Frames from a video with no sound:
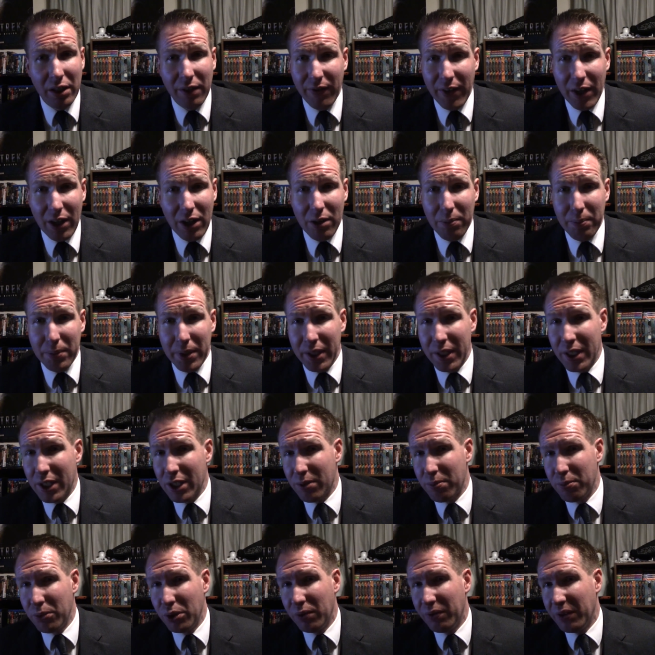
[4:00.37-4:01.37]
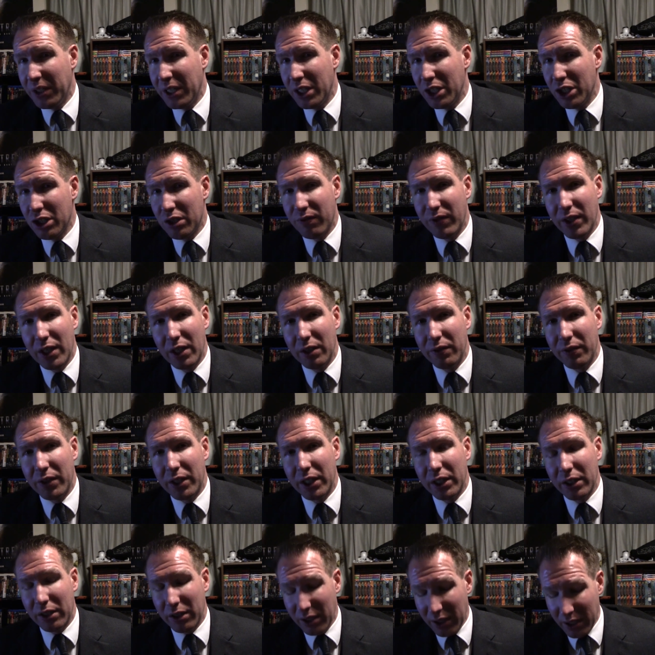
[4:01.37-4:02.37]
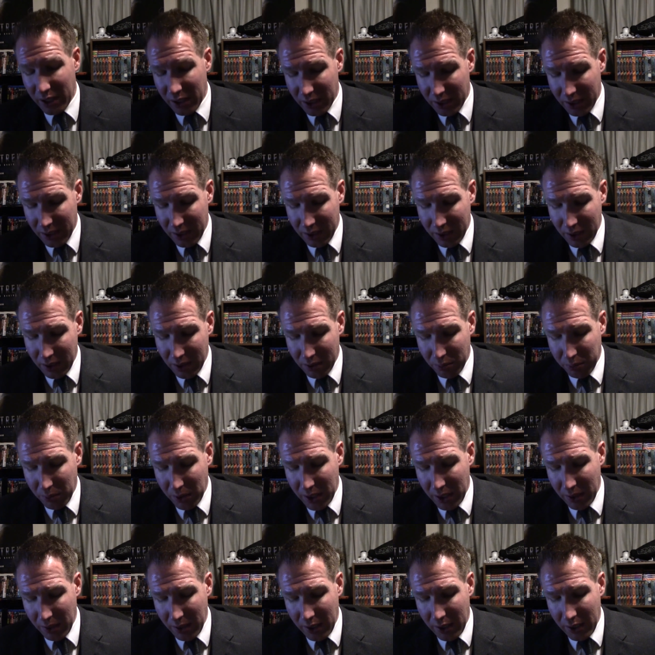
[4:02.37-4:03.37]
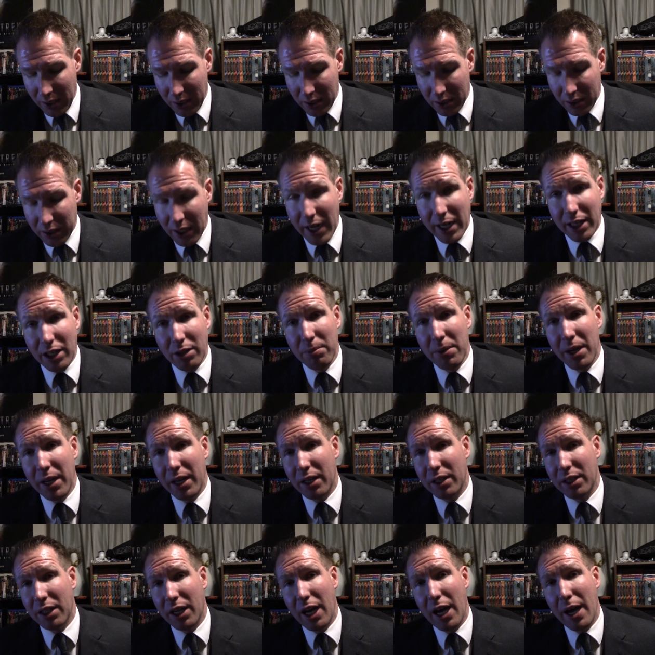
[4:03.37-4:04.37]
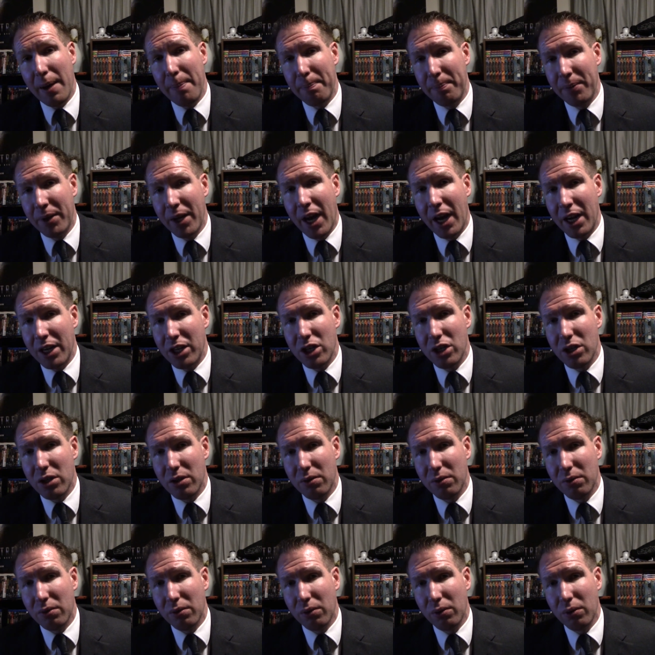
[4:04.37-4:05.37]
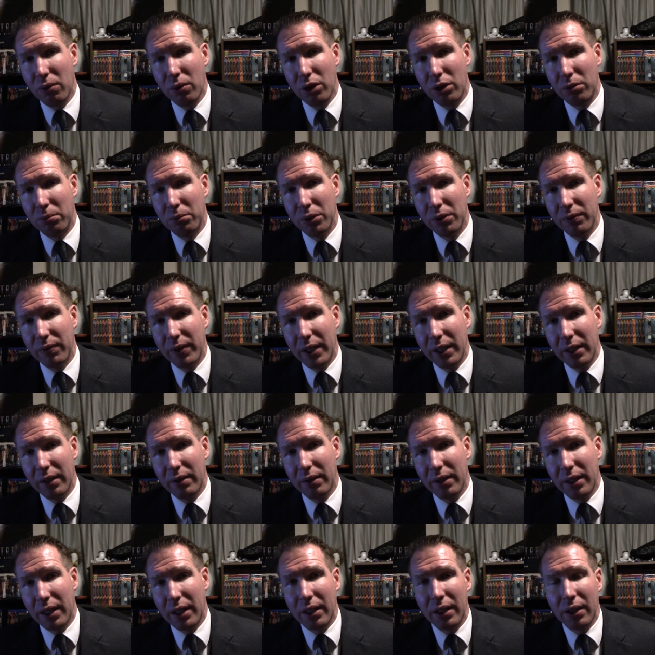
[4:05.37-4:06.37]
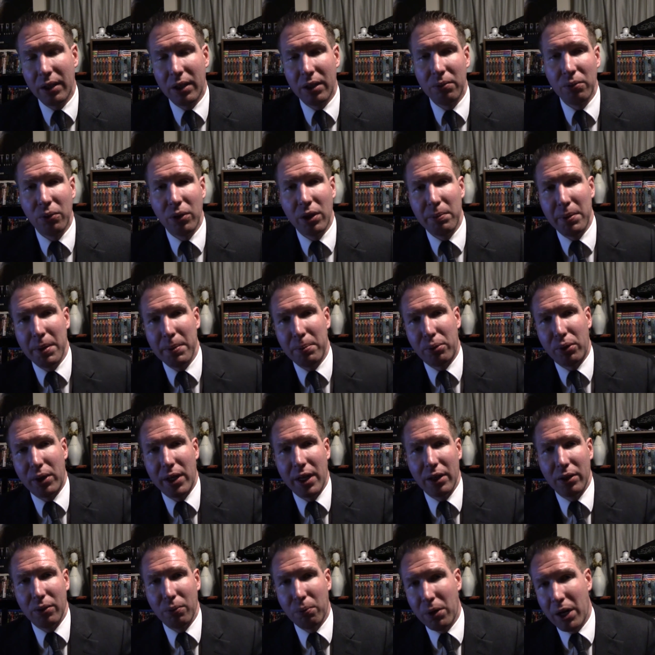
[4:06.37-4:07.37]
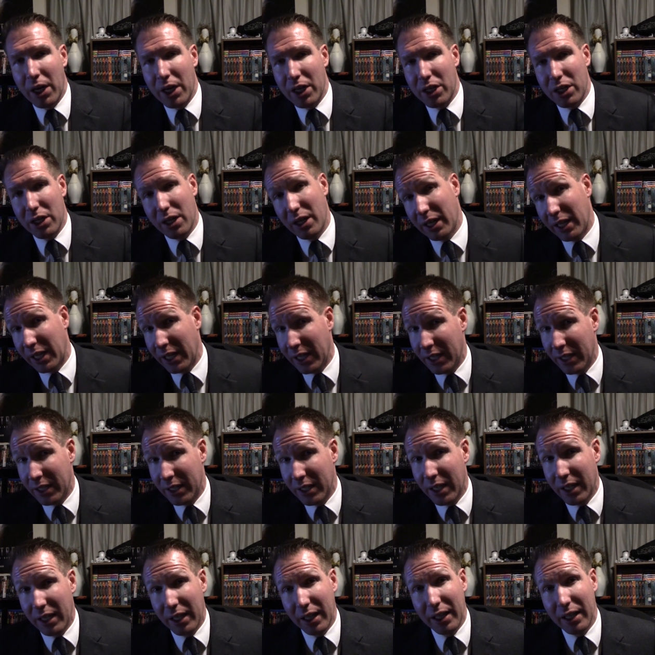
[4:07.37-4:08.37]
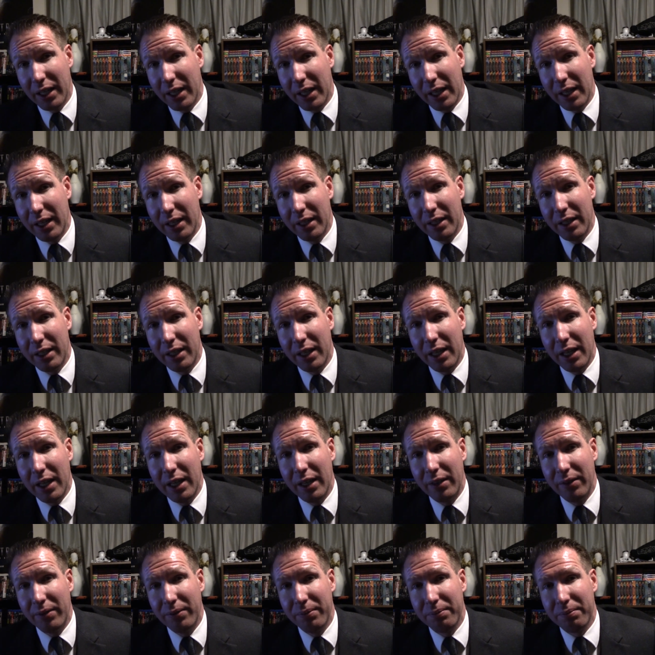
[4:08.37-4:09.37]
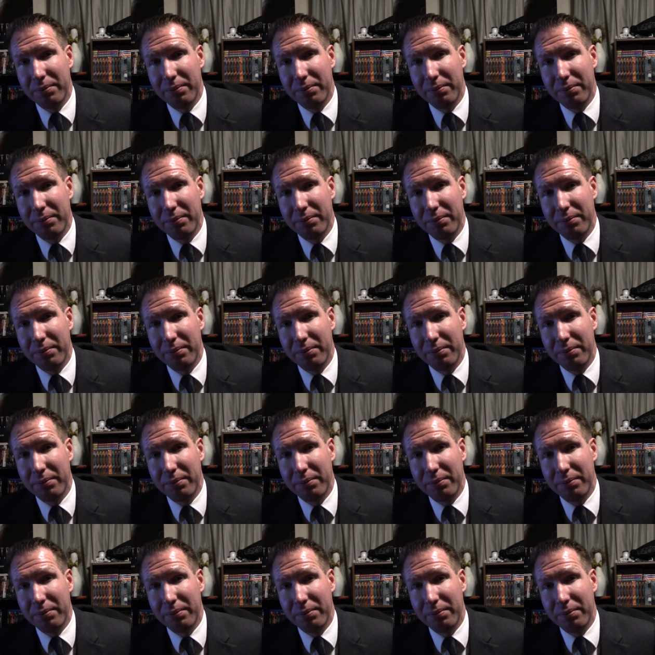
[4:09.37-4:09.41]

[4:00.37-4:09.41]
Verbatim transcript: development in this movie is very, very good. This is, this is what it's like to make a top-notch horror movie that you can really be proud to watch again and again and again.